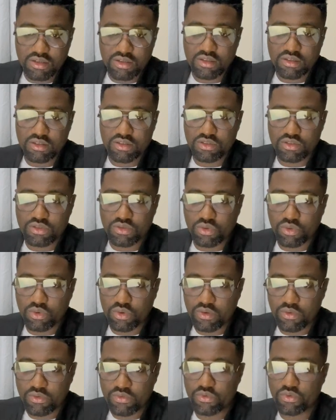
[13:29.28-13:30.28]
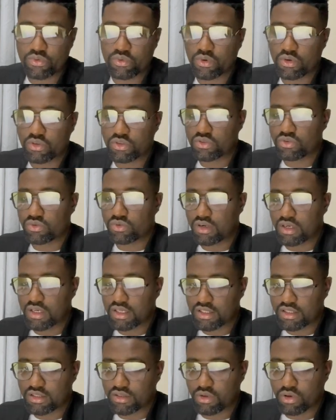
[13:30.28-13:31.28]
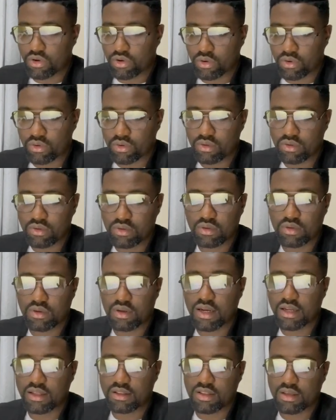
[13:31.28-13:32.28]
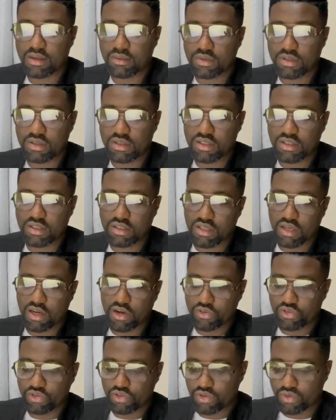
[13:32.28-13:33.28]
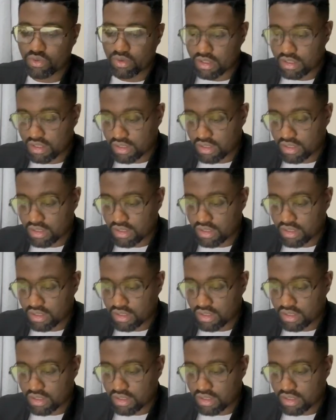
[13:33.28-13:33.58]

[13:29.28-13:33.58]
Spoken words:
So if you want to list your items, this is how you do it.